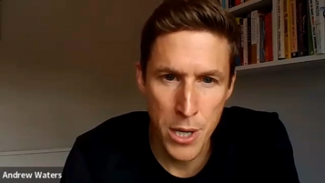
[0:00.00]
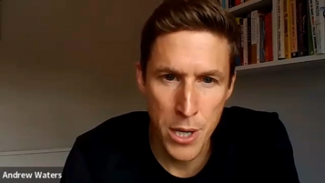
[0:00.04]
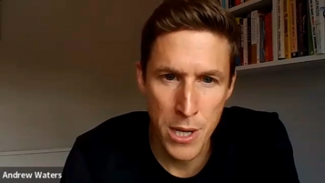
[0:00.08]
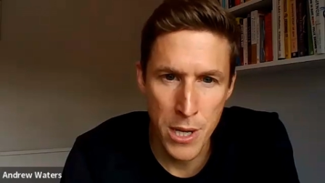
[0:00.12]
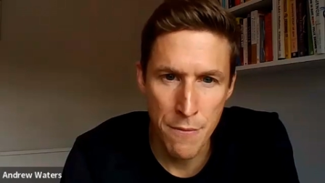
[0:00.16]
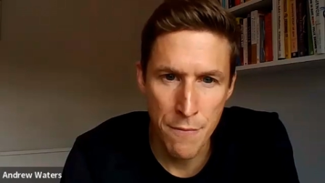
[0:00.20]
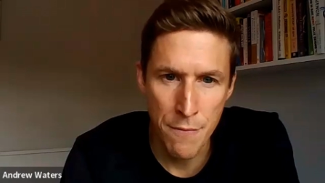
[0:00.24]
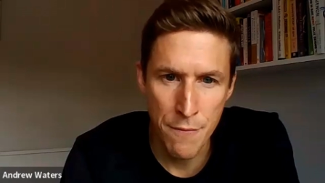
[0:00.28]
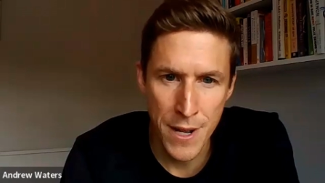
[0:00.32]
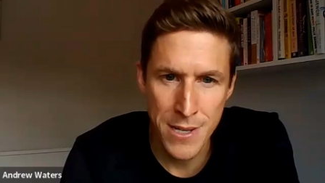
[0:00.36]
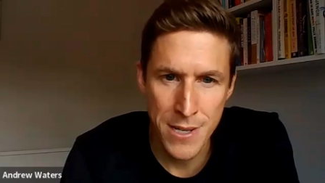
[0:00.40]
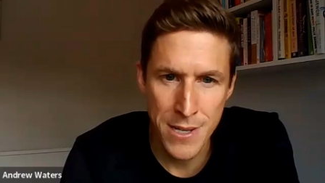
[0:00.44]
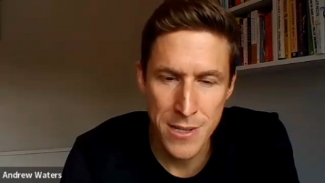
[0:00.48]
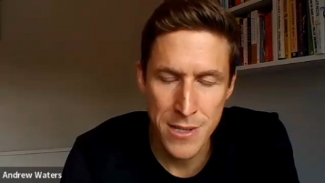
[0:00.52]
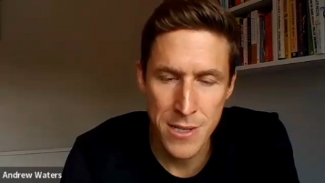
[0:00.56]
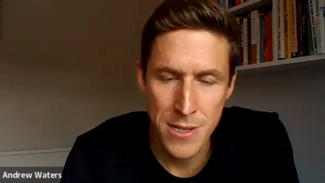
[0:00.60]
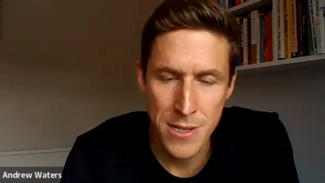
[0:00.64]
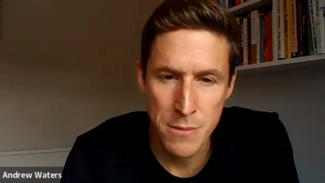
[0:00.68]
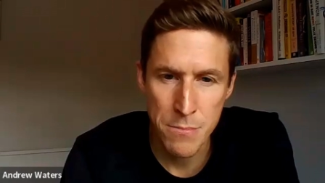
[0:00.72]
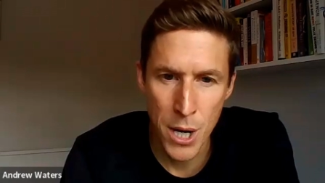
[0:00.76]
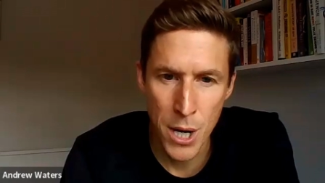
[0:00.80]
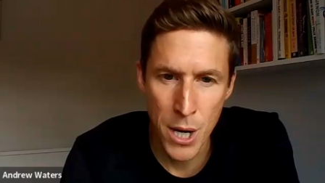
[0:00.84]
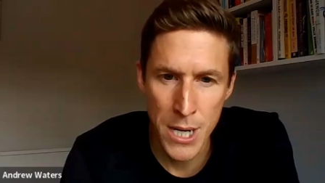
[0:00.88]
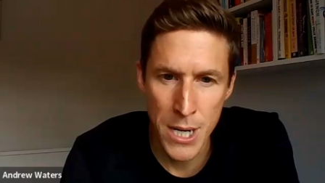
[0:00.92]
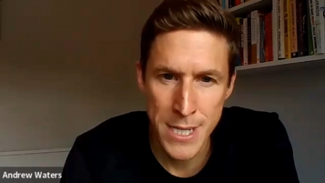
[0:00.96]
putting
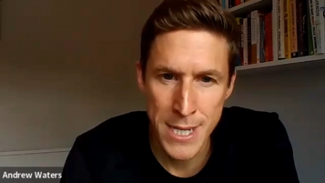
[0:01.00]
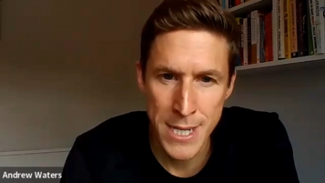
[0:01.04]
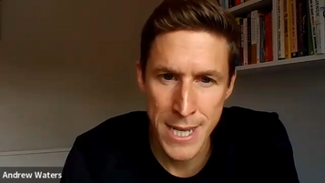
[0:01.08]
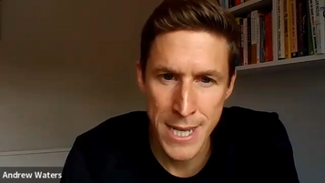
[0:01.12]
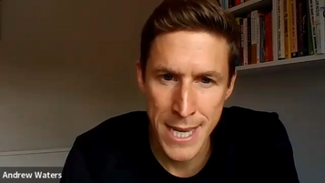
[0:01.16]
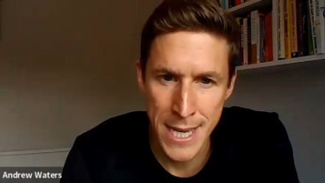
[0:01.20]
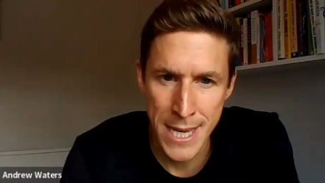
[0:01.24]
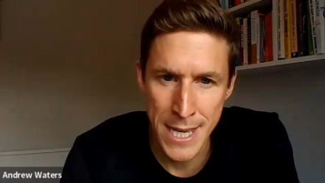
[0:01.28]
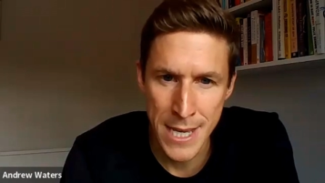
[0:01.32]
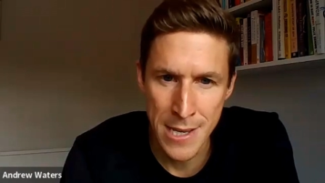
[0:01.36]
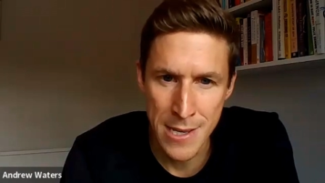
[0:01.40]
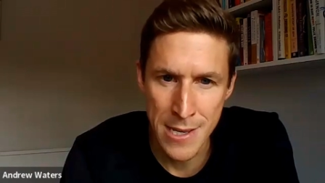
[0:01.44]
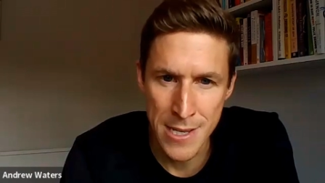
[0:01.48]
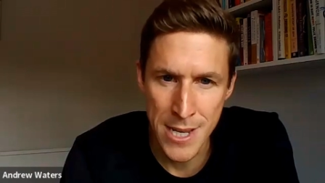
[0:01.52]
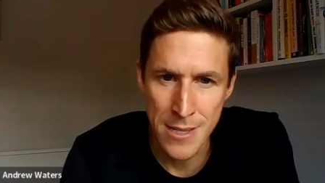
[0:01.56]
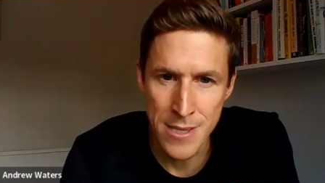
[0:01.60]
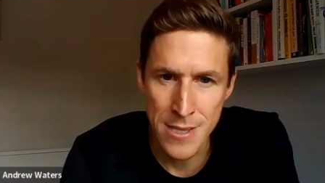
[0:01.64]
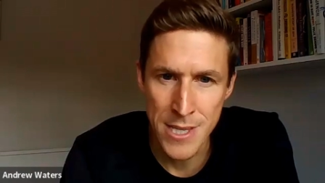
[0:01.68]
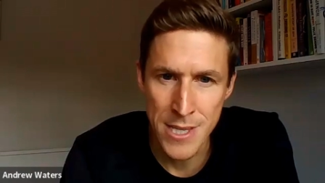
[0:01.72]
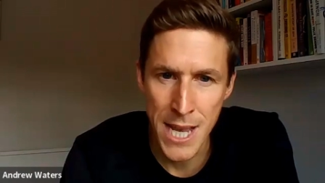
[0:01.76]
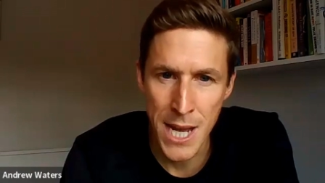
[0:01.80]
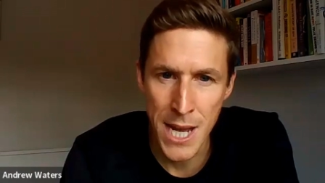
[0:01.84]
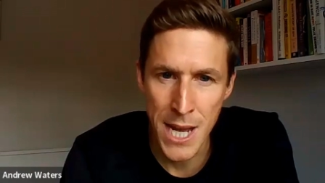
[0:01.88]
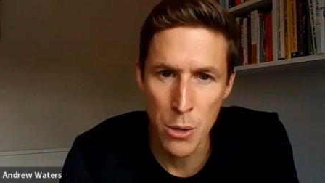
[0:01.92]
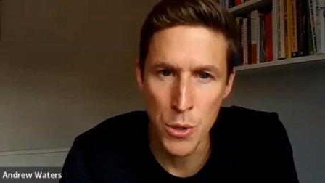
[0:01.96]
investors' mind at ease
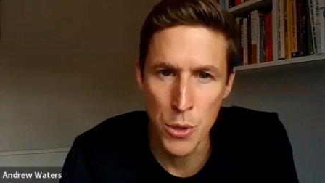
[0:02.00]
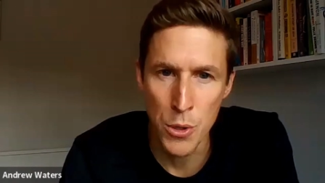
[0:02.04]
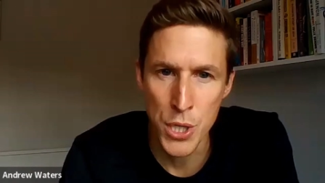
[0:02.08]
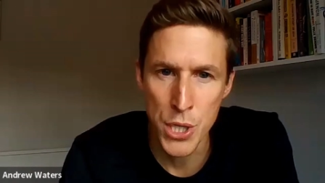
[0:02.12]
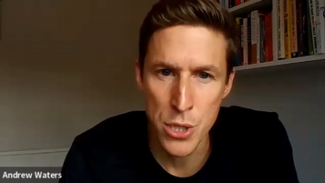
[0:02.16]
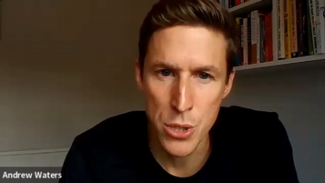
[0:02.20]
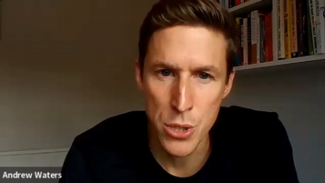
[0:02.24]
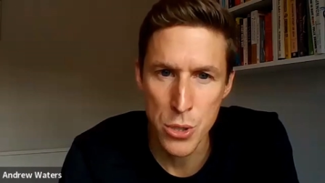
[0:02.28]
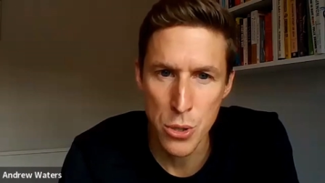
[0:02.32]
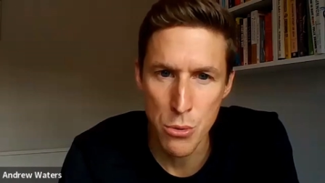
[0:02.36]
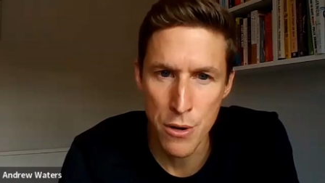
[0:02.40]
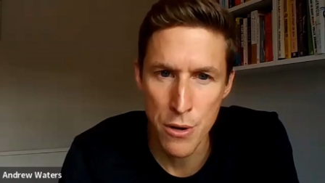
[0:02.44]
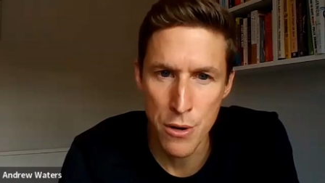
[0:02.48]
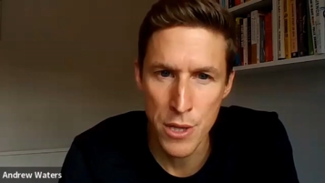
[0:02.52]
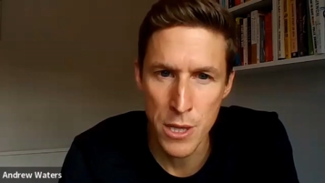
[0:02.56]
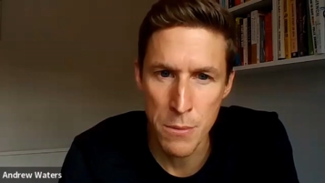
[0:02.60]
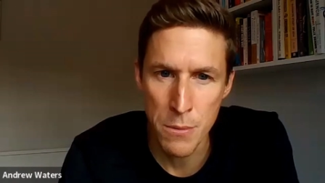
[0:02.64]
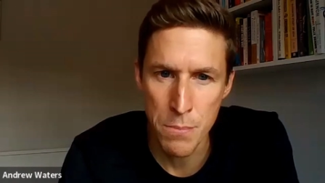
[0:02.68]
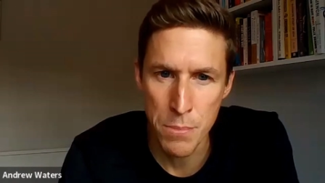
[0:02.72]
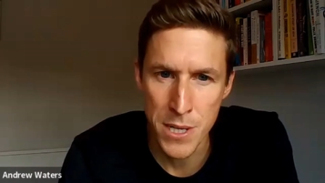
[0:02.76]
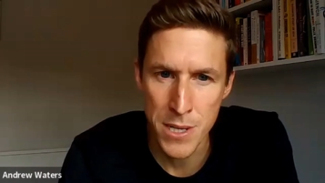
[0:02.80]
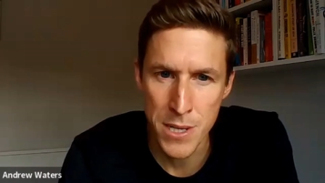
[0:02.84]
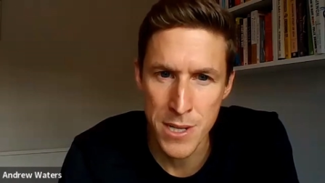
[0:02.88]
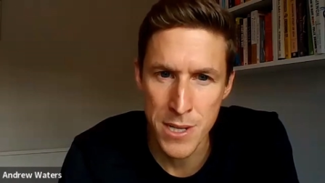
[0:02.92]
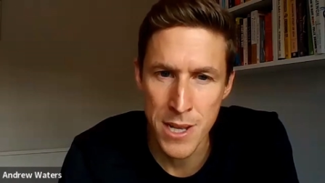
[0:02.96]
and tell the story
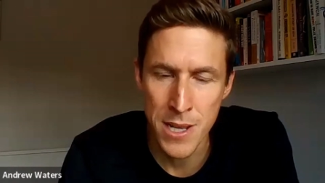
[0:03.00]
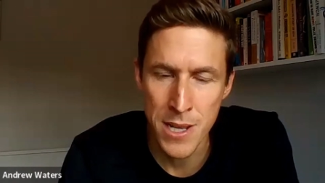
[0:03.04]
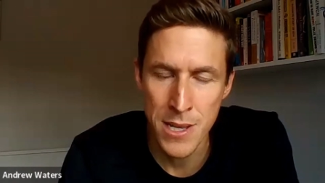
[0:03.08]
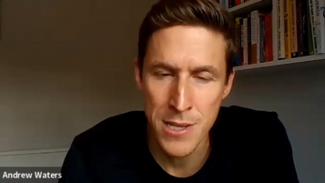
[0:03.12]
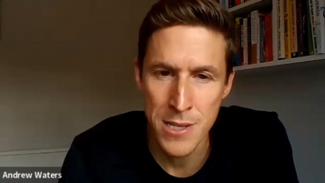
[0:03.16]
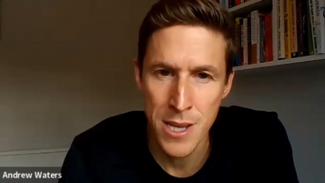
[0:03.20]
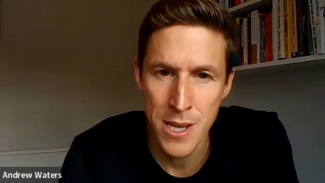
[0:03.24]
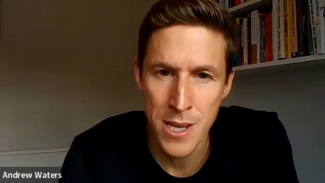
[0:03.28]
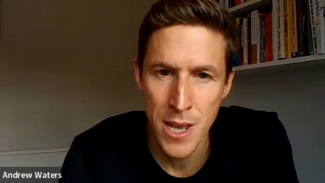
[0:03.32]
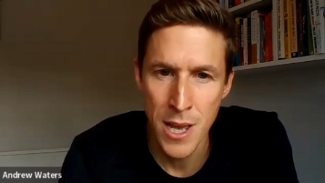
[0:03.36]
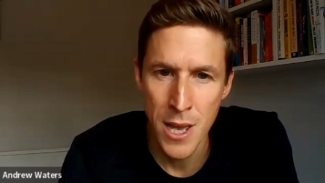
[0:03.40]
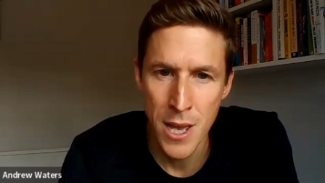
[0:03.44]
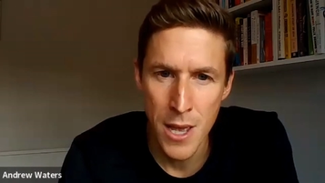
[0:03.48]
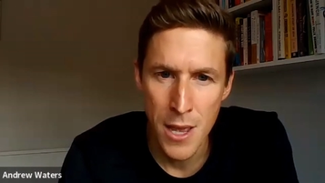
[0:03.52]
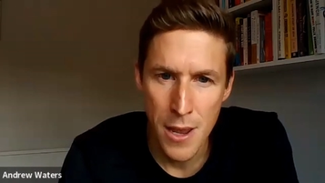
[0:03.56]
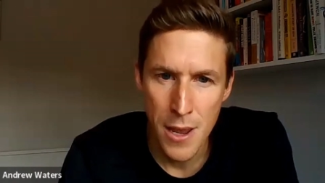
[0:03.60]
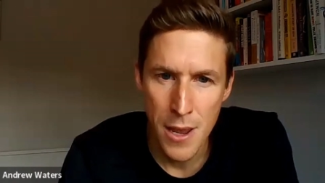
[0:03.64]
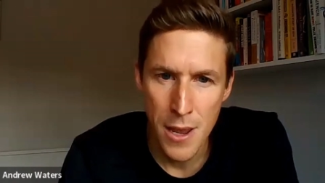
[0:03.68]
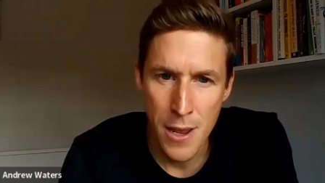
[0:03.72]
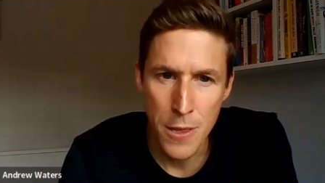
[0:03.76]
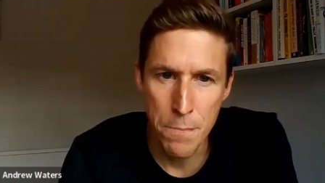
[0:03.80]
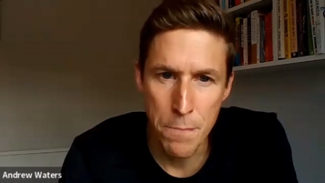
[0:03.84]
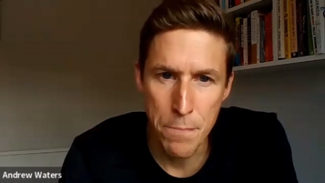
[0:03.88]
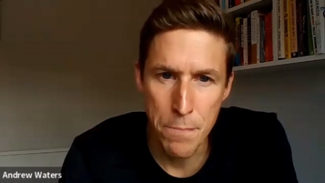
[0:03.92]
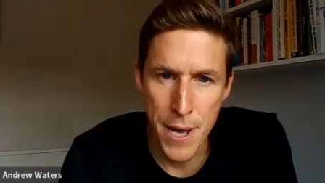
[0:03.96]
of the business
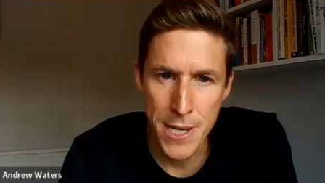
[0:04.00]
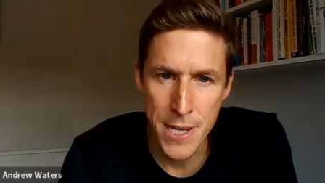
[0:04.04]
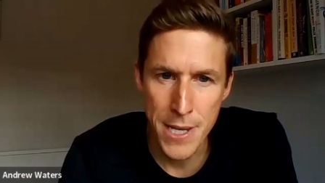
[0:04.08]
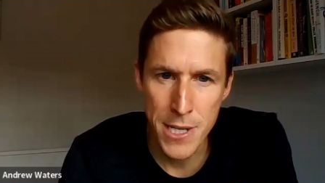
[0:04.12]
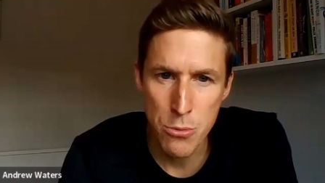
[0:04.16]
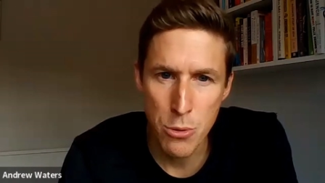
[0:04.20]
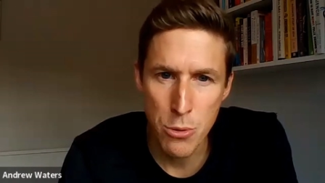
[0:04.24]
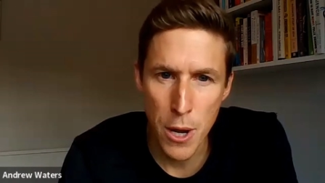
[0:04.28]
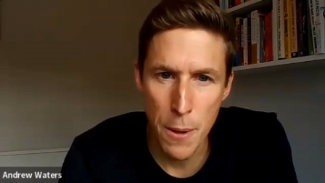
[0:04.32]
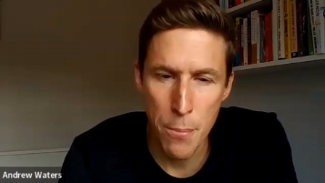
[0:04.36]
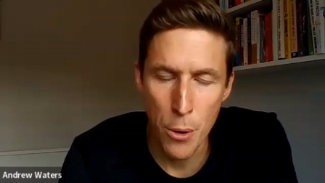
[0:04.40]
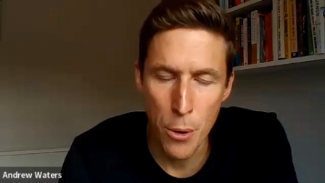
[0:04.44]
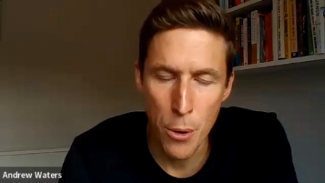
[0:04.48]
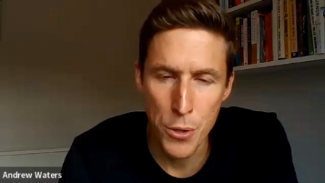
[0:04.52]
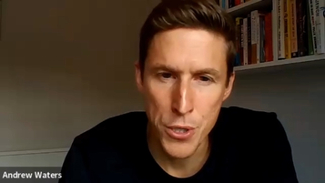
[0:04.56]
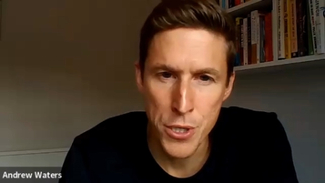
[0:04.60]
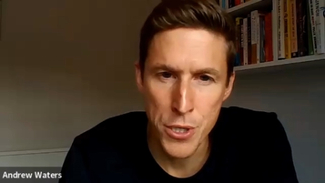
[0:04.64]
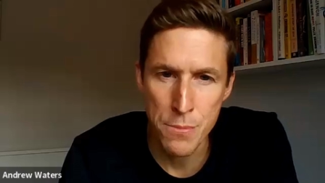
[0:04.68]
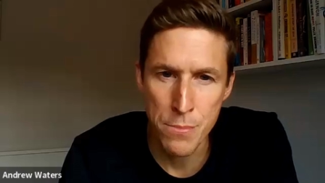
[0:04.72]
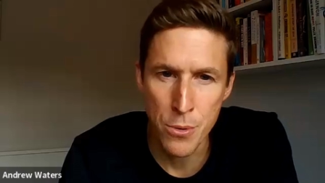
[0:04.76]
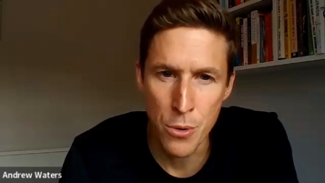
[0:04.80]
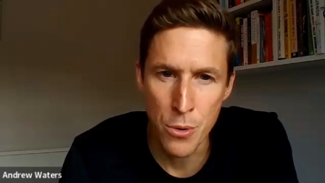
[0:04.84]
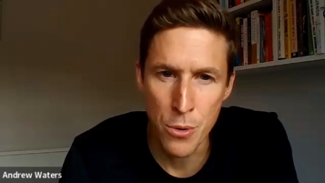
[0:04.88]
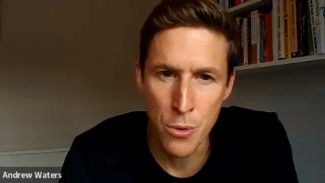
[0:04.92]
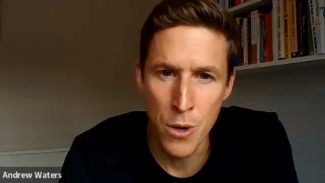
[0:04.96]
in the best way
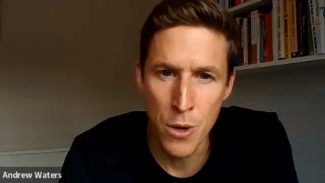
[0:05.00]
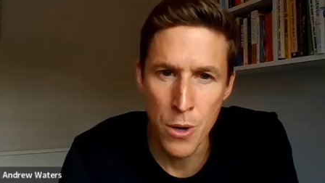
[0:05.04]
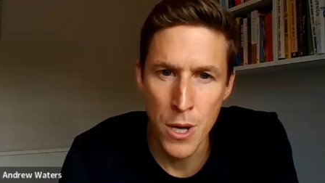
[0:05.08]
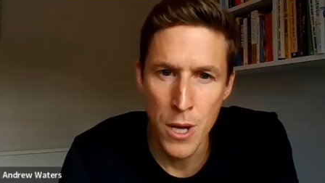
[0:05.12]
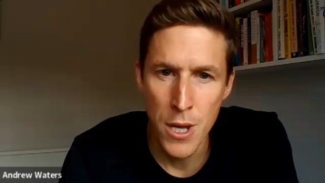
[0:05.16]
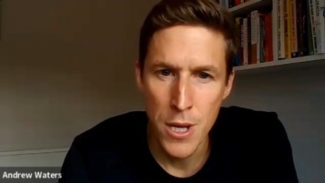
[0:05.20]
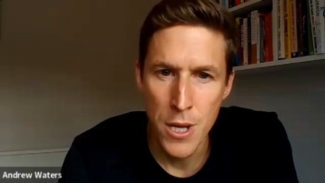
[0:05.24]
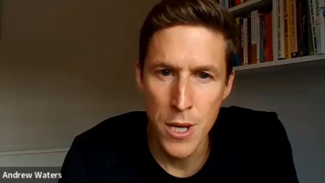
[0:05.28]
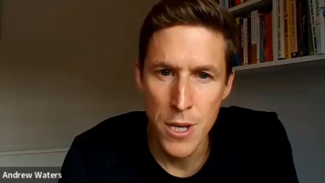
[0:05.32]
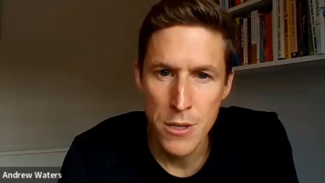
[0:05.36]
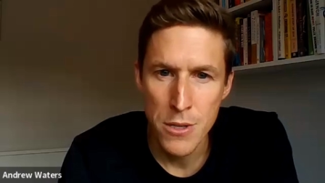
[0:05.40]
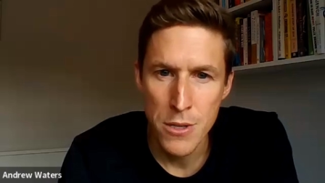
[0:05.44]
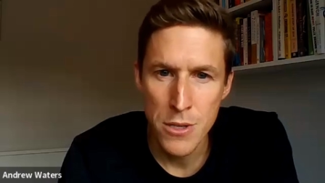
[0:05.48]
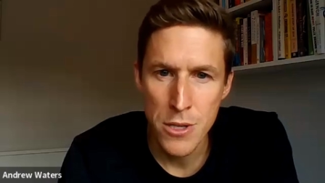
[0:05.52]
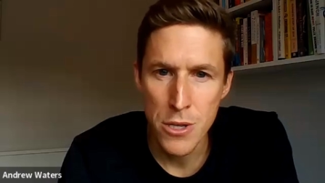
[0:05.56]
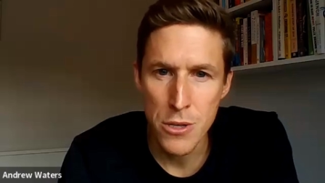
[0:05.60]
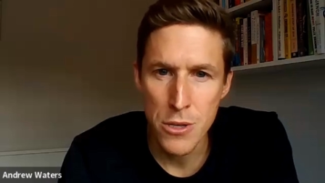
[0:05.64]
possible